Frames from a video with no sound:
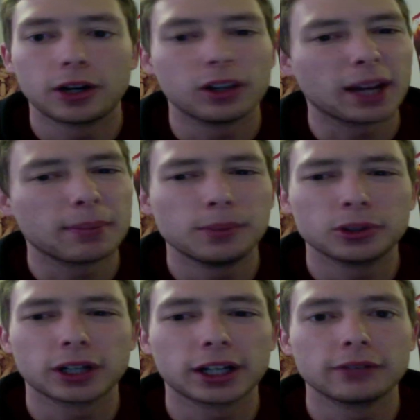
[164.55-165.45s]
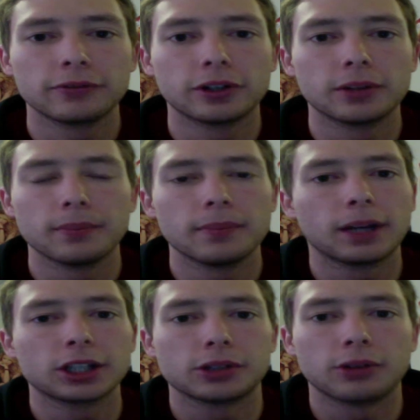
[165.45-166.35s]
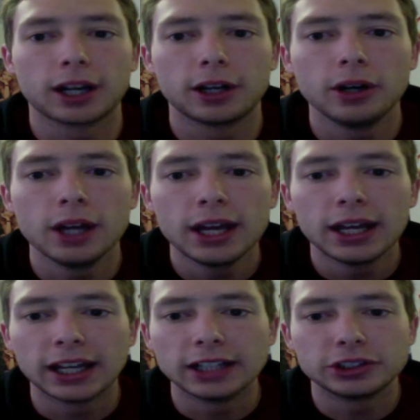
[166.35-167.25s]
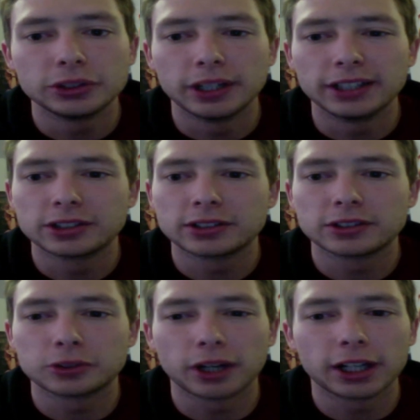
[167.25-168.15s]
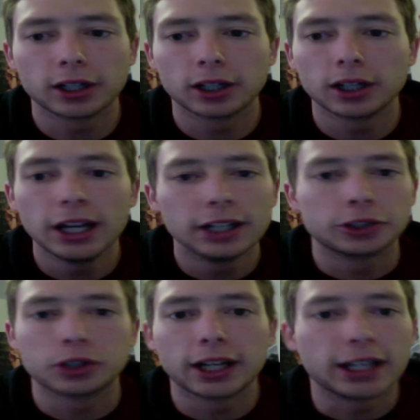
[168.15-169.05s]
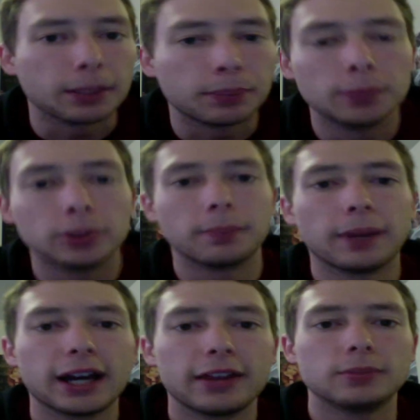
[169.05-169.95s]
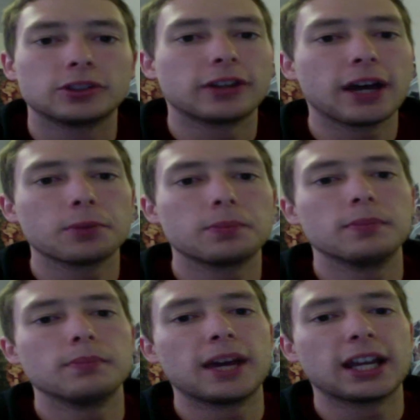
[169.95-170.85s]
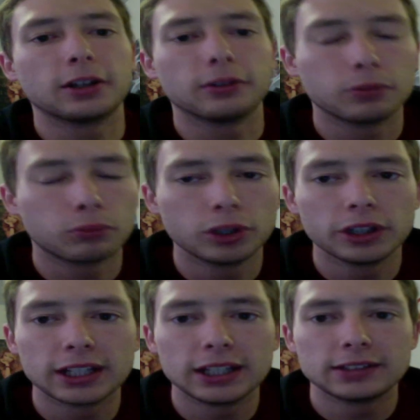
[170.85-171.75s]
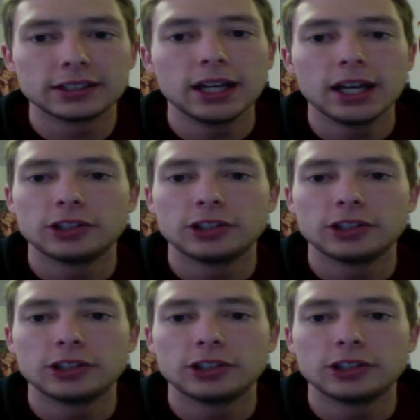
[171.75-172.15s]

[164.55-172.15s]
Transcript: A lot of people try to convert Mascherano into a striker to try to get people to buy them, so that would make it really easy,